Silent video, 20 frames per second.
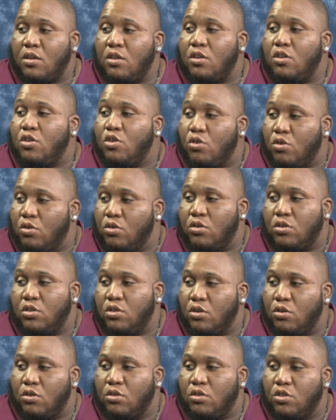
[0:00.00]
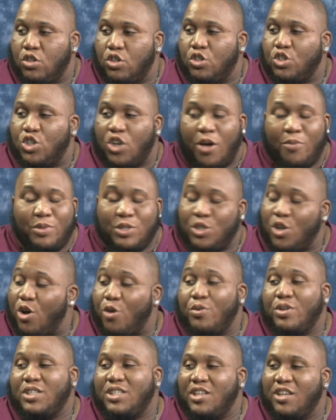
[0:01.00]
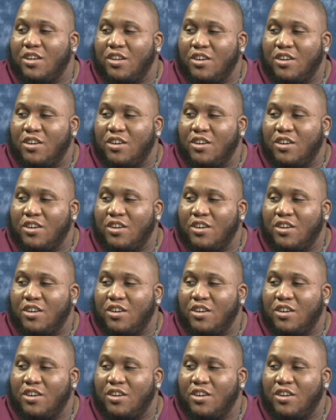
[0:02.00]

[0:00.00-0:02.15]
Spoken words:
your job is always here.